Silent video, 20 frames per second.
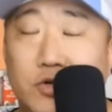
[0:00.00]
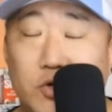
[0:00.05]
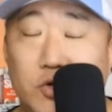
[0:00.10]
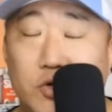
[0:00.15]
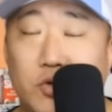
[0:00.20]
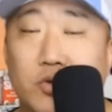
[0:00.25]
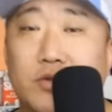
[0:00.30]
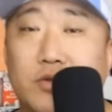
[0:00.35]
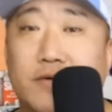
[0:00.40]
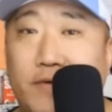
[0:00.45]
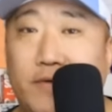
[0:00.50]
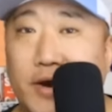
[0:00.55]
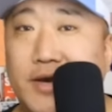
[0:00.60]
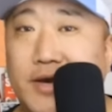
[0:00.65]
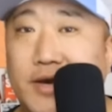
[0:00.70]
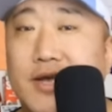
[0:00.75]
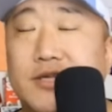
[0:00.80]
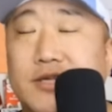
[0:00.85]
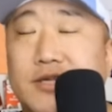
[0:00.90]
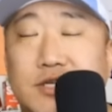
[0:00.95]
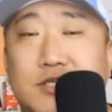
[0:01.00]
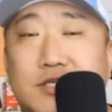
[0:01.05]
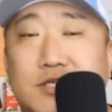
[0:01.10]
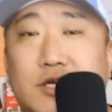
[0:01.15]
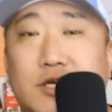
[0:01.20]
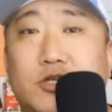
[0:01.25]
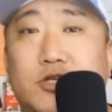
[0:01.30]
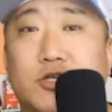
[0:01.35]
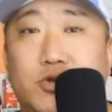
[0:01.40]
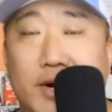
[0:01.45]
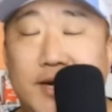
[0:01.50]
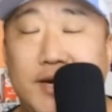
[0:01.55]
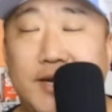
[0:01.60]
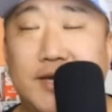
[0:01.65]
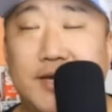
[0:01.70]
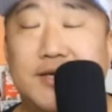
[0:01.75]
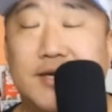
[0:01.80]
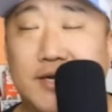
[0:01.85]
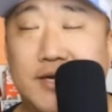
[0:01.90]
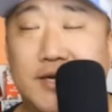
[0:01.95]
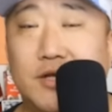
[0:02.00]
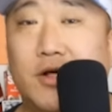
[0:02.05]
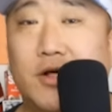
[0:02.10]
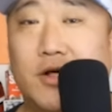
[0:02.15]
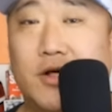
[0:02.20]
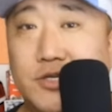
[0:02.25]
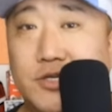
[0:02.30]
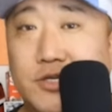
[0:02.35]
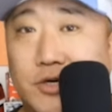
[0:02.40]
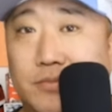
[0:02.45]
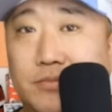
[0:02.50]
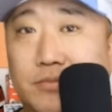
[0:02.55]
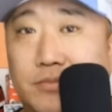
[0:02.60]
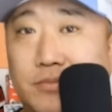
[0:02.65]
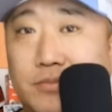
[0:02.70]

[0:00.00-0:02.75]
do the Vikings consider trading Danielle Hunter